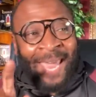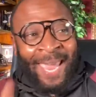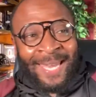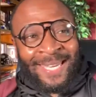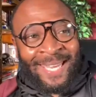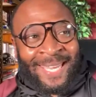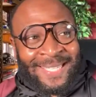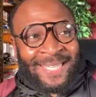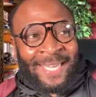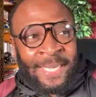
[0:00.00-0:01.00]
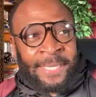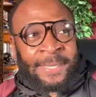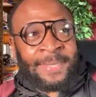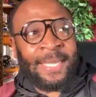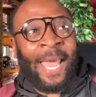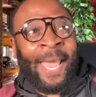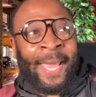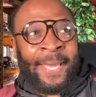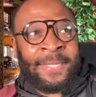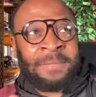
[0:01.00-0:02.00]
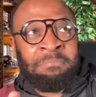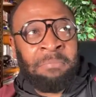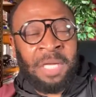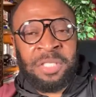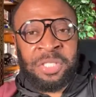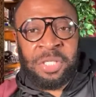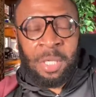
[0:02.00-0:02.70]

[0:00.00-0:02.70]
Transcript: and it is as much